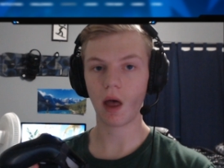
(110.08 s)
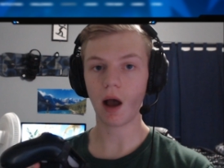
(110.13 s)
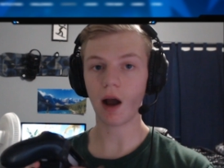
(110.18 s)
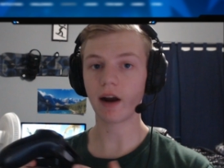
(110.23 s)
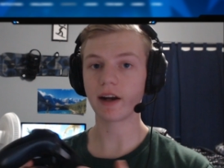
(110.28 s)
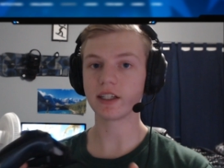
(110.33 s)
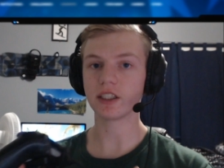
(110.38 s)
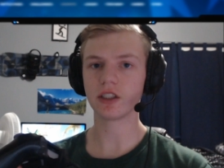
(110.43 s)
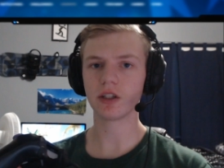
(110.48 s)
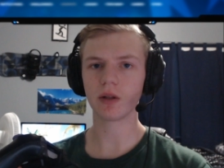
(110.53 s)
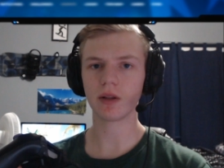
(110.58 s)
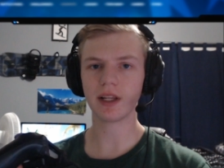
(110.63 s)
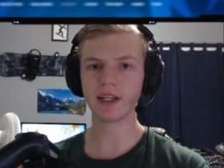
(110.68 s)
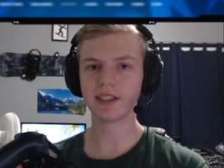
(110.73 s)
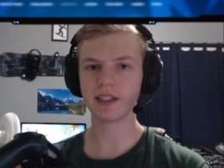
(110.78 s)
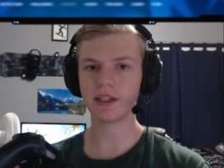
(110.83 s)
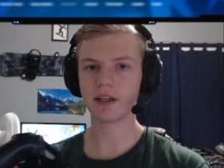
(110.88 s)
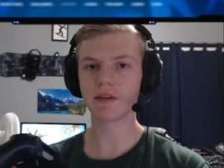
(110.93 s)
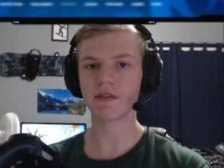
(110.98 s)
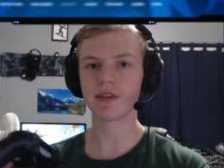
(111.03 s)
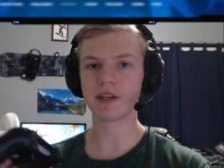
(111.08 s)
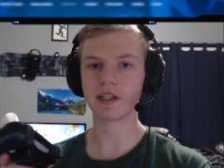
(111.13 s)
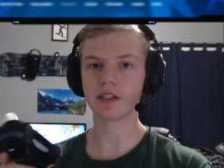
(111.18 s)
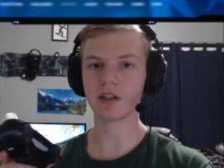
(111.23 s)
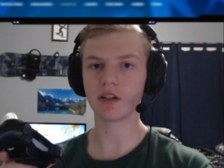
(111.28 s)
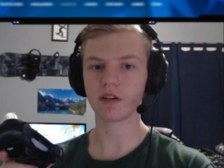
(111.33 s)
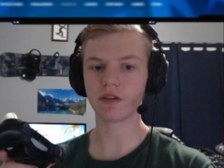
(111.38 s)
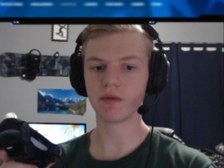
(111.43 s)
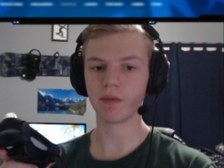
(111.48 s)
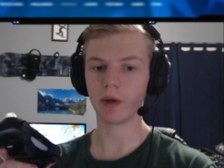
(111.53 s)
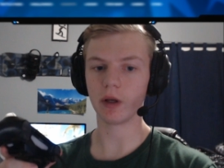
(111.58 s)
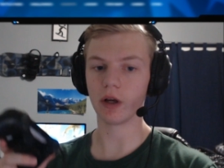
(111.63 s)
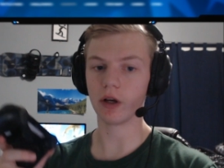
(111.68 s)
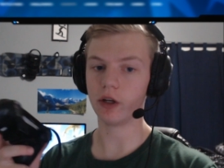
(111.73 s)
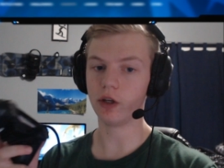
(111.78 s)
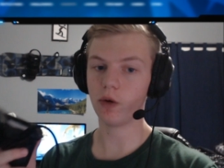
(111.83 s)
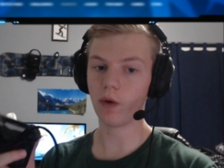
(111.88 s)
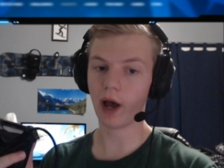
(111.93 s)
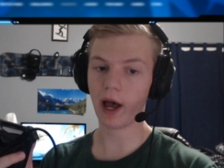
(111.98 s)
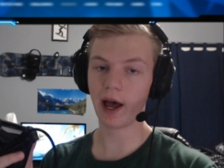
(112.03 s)
Alright, so let's see if this looks familiar.
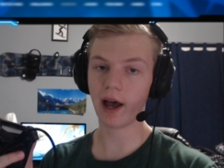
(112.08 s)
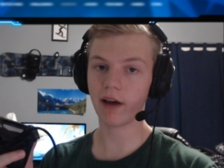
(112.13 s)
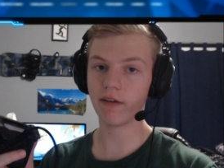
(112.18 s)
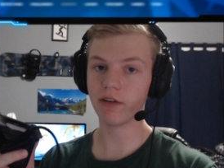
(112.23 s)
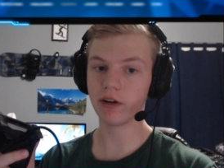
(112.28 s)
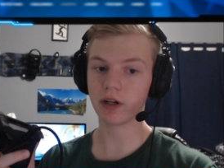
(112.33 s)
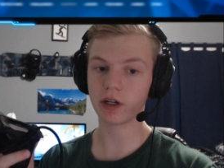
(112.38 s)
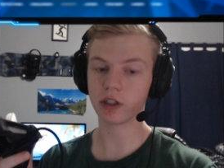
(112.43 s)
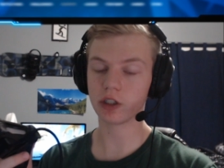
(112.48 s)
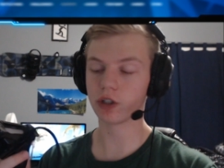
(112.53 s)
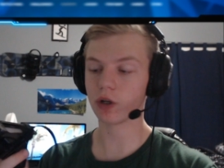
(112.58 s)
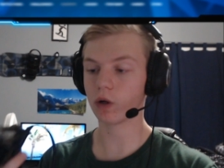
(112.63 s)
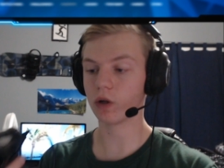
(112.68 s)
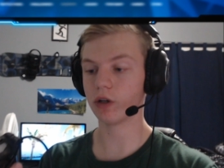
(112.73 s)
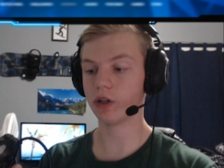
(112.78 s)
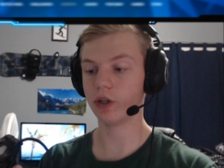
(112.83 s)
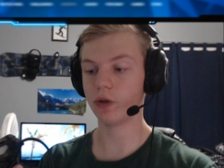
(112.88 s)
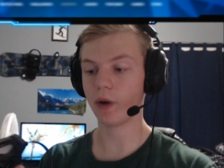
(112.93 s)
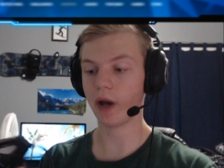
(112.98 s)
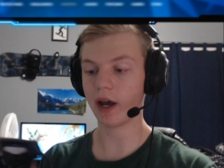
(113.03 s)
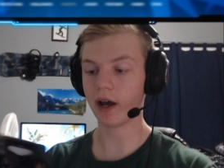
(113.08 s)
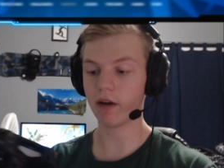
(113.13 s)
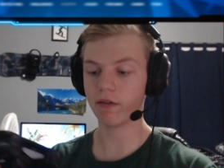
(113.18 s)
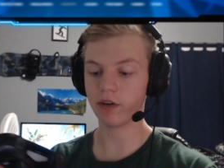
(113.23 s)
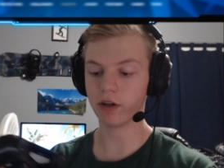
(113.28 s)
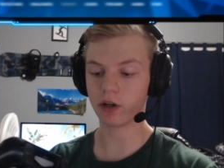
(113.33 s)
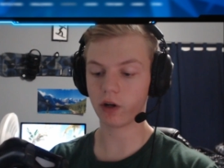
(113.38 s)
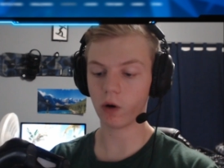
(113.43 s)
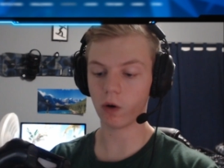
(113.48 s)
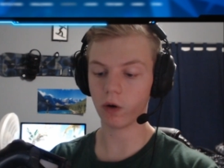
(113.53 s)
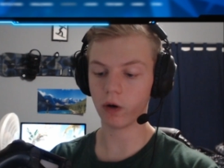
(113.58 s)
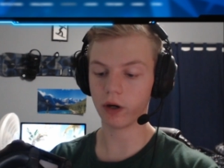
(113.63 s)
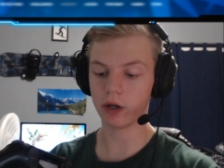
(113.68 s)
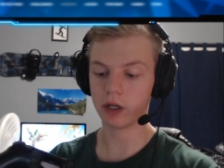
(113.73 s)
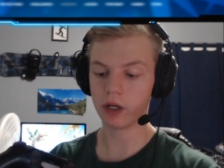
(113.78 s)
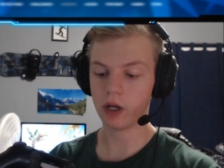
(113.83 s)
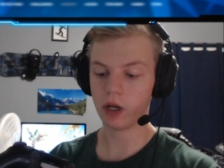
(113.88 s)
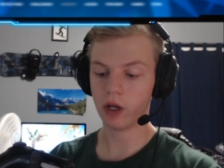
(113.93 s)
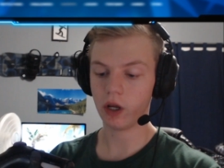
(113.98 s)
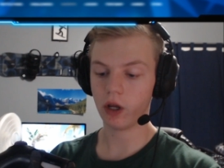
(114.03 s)
You have your controller, you have your cord,
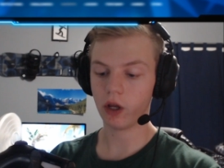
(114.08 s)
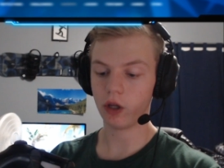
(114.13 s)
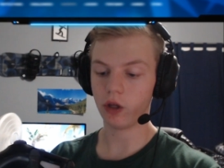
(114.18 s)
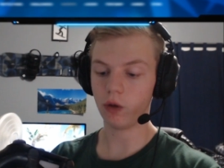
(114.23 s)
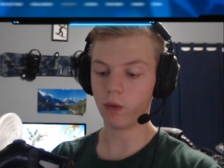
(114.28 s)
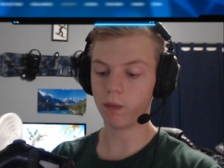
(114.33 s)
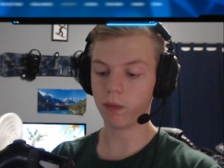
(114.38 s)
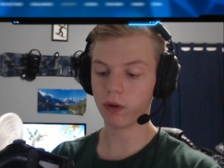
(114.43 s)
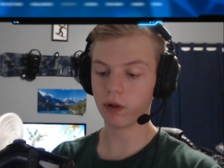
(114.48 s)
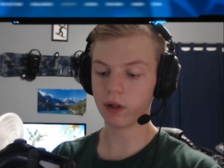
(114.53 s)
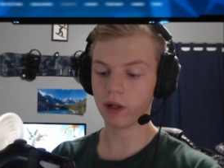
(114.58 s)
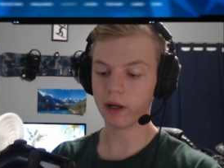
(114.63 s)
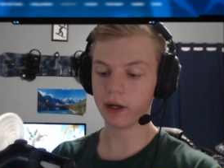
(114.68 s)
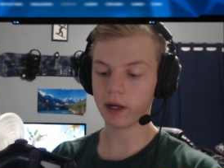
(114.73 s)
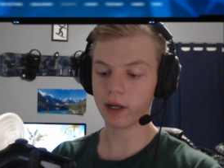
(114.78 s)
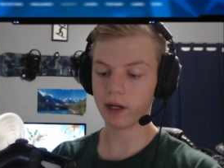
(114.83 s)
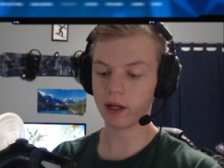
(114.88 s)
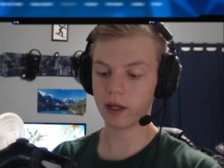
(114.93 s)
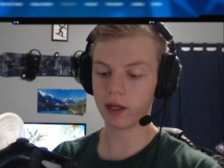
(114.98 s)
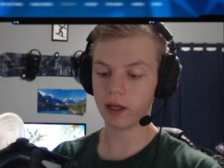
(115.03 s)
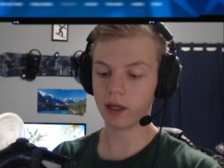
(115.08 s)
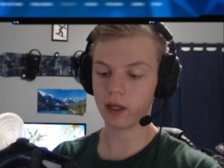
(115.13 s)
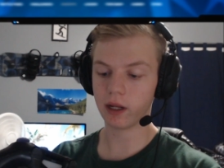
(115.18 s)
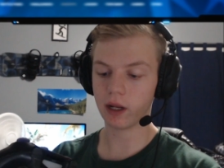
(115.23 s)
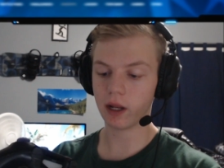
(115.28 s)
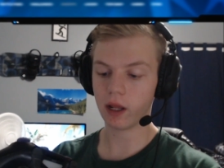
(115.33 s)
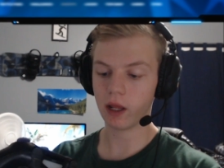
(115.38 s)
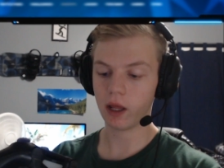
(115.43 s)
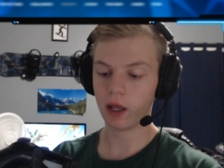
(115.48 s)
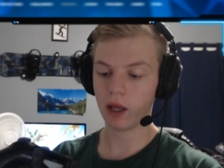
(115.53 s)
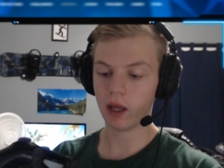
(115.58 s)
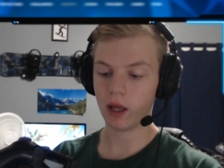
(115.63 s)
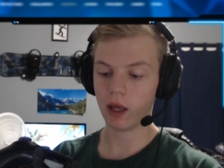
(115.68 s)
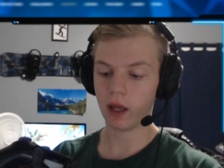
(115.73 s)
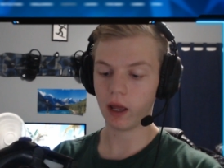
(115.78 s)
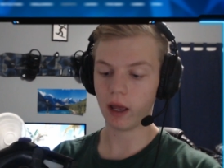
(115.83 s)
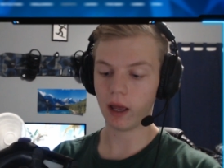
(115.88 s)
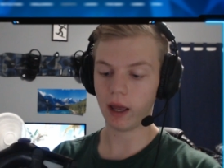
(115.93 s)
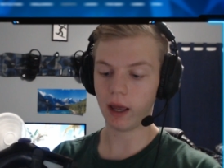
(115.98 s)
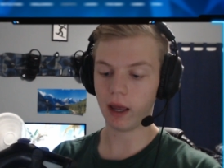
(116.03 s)
you plug it in
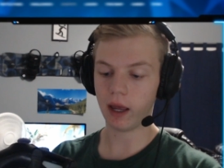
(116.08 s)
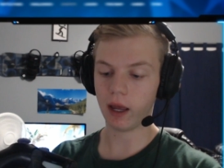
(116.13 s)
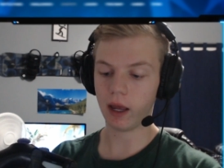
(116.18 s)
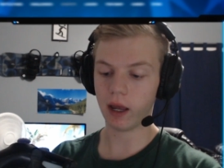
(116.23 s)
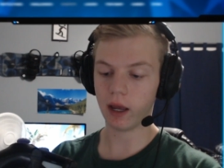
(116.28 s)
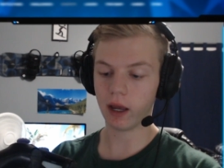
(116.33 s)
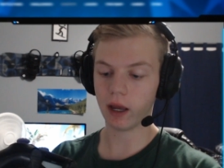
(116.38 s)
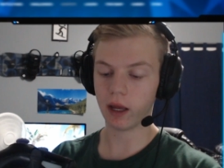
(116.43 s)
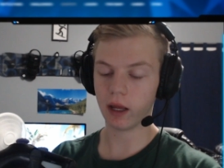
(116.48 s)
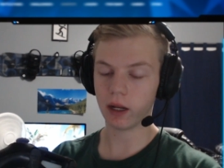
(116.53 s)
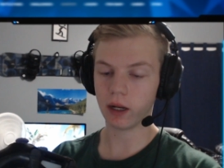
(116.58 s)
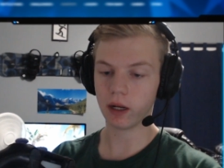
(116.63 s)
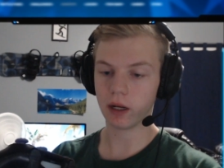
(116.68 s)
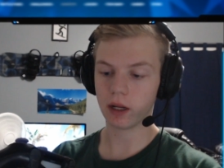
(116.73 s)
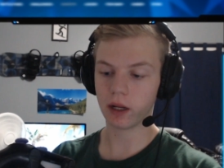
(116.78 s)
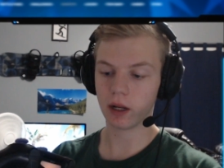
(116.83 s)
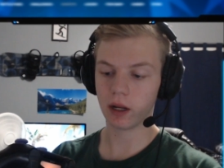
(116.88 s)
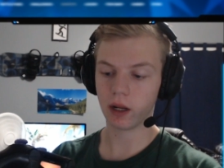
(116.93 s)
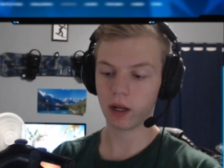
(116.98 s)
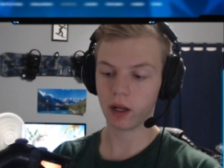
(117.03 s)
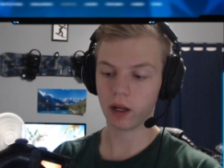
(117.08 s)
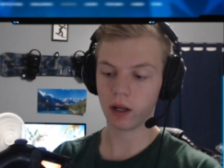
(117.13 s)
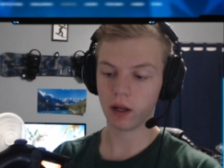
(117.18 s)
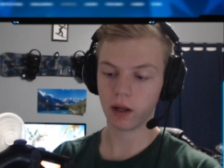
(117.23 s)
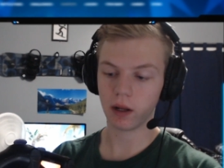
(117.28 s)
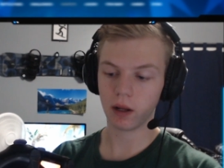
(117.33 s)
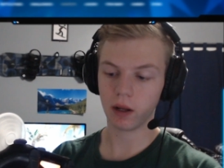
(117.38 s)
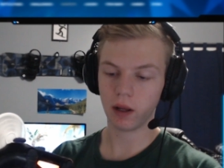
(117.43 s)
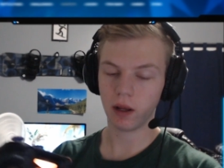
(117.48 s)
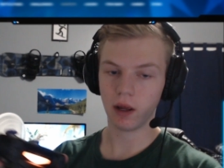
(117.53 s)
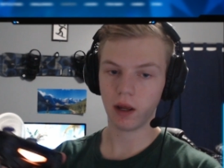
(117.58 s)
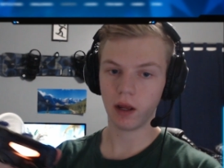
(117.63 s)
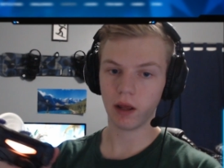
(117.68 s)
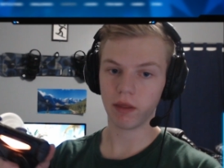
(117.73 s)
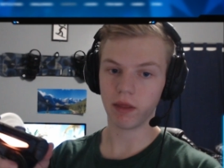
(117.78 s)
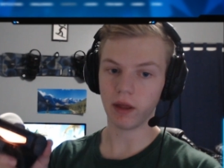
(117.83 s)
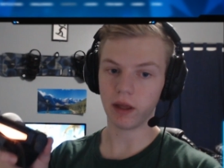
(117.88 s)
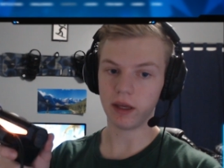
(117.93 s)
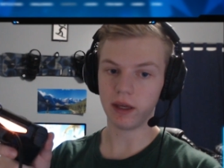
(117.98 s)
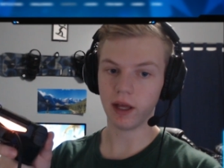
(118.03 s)
and
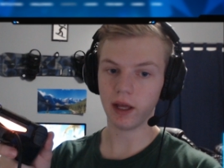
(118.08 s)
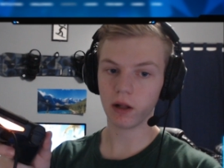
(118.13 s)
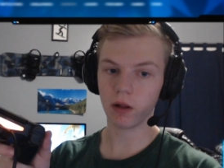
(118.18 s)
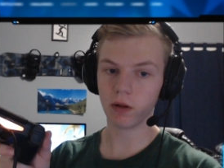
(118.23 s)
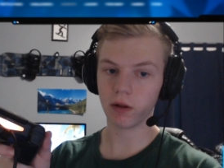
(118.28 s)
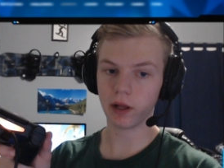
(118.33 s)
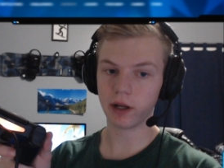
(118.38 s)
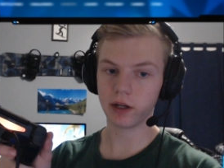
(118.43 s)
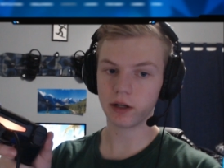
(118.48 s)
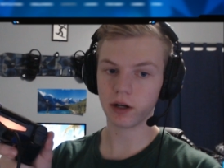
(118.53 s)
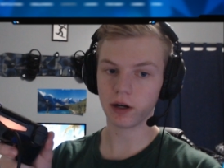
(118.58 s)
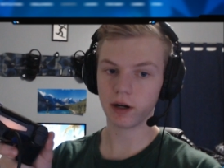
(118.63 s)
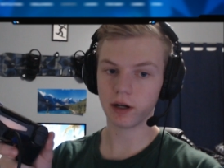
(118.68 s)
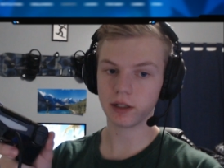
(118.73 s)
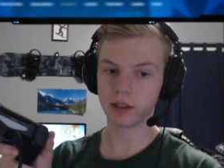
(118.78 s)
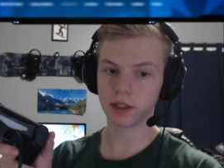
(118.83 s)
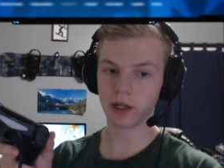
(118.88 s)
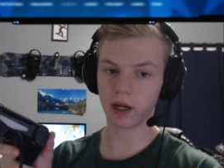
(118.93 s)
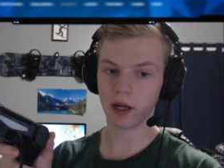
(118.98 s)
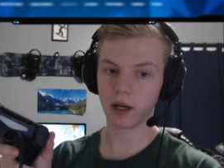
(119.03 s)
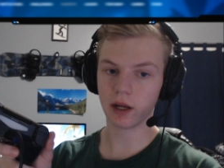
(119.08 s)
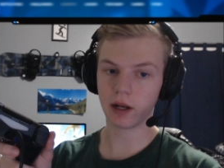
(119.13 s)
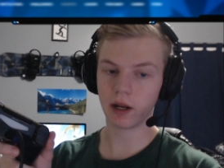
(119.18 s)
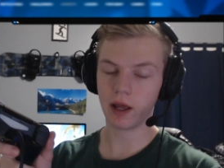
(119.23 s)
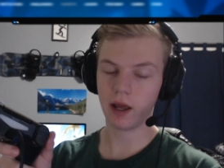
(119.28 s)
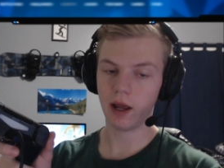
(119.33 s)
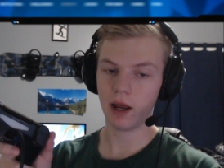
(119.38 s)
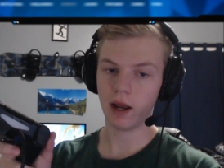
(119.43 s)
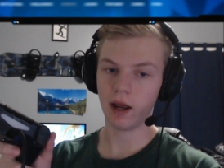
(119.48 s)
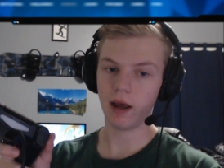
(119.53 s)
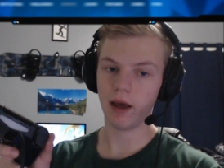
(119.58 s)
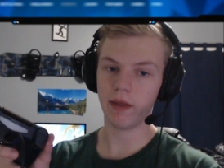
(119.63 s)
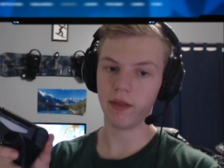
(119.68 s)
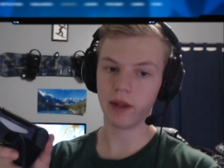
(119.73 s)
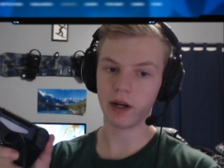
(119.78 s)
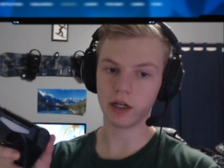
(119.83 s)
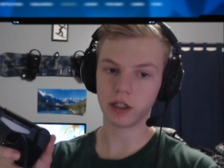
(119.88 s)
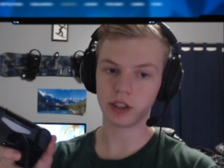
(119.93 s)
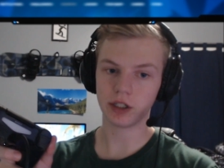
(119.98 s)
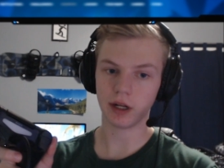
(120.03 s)
the yellow light turns on, and
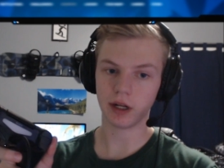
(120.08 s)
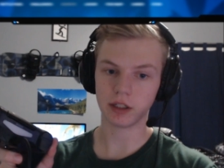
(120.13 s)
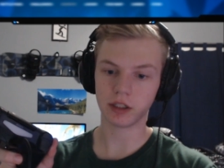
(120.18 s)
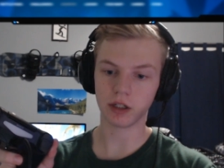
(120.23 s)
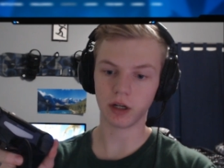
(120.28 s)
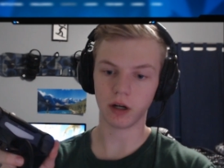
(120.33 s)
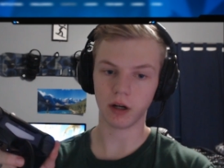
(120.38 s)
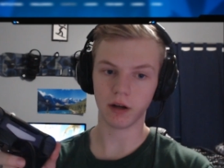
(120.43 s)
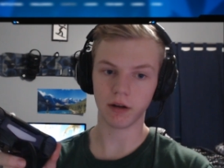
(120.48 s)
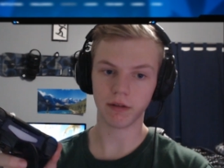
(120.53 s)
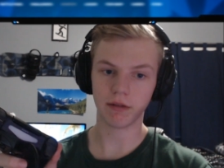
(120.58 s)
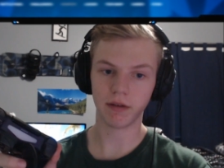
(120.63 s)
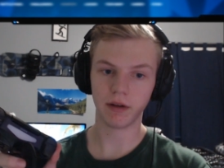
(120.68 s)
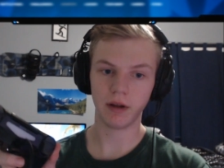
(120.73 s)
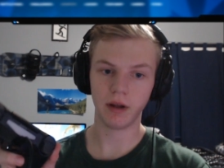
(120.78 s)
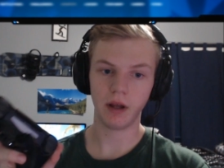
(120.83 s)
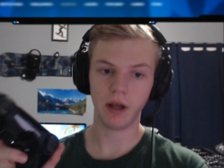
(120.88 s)
then it shuts off.